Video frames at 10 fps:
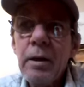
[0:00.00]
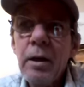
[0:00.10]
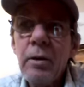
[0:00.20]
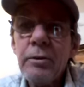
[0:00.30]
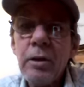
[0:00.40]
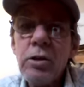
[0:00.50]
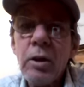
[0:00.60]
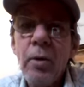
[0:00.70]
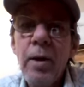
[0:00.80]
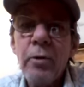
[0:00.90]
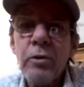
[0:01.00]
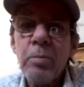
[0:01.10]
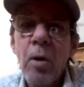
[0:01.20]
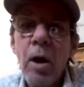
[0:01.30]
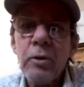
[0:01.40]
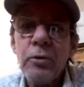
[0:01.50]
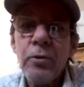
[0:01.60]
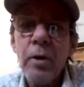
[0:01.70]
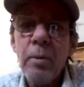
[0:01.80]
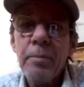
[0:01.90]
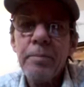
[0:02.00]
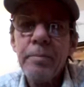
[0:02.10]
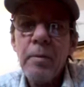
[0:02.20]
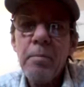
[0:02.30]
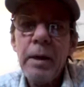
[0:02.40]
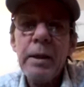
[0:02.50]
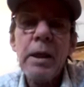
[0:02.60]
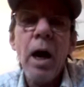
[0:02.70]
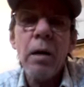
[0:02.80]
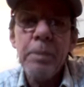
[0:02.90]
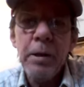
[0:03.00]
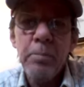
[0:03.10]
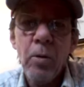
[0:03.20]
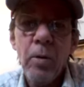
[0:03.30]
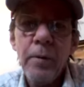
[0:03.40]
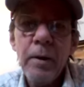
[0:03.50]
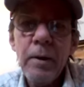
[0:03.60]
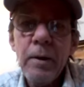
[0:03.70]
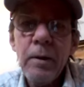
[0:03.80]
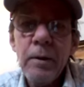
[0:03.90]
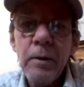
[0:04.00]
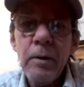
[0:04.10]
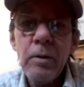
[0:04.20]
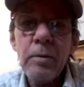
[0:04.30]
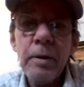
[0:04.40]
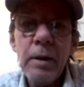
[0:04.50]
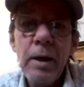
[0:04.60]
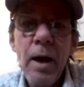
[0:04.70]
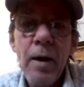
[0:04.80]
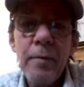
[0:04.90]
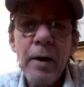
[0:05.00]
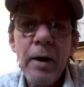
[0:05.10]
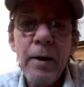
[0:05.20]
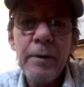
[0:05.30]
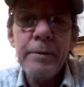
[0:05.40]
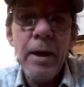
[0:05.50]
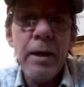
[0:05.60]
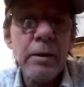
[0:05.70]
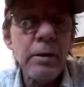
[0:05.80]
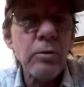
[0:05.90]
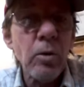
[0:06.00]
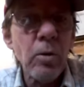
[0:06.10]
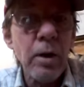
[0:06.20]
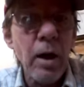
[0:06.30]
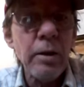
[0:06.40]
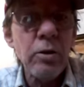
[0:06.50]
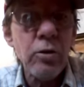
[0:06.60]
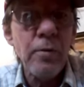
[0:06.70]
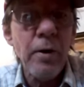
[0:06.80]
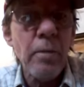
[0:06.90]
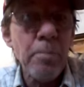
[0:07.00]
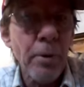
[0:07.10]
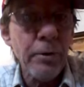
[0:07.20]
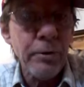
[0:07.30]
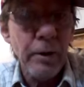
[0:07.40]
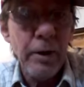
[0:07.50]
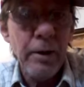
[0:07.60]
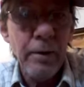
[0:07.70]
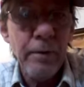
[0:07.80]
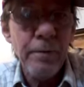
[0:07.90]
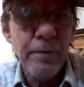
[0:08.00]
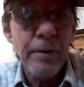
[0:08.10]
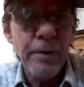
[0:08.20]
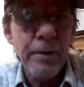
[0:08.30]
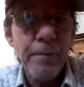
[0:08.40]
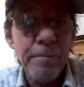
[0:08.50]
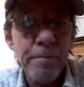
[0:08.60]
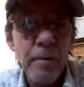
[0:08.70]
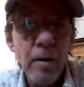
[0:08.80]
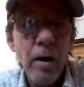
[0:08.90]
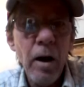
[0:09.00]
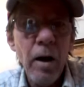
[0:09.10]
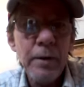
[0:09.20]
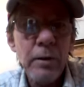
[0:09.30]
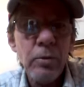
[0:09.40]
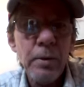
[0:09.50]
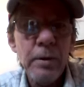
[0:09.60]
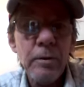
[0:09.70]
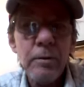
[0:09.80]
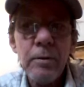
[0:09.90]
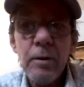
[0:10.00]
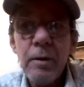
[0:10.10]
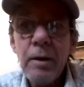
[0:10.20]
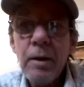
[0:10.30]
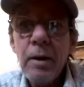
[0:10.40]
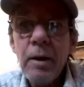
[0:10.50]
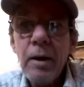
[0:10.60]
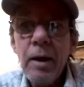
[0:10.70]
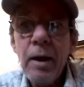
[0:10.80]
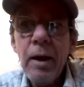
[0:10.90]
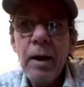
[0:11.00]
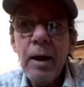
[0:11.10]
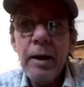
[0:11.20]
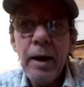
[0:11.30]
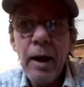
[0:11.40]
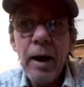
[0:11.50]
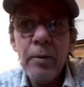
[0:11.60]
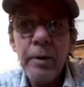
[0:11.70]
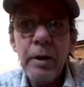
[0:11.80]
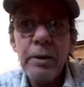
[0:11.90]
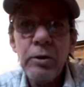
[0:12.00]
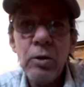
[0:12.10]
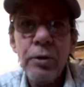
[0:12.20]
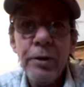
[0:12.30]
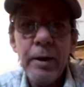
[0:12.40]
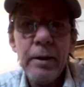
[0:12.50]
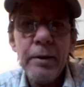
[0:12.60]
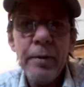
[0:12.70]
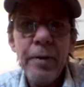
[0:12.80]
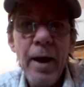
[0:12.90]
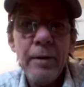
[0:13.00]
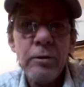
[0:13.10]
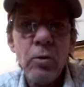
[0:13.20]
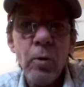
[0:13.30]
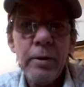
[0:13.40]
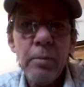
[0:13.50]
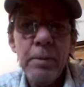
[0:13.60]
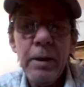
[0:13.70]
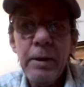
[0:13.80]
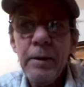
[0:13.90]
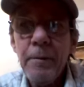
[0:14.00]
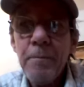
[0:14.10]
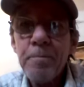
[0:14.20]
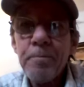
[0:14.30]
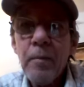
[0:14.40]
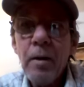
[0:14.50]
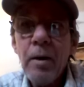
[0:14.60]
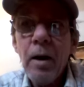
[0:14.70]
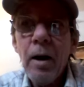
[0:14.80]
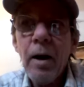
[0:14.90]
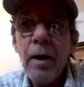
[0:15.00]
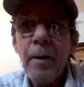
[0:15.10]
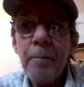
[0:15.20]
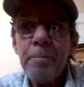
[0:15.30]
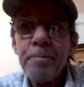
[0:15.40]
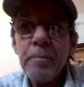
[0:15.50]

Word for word: you know, such a great response from many young people who really have uh, taken this whole gun issue very personally for obvious reasons. And I, I really do think that that's going to be, um,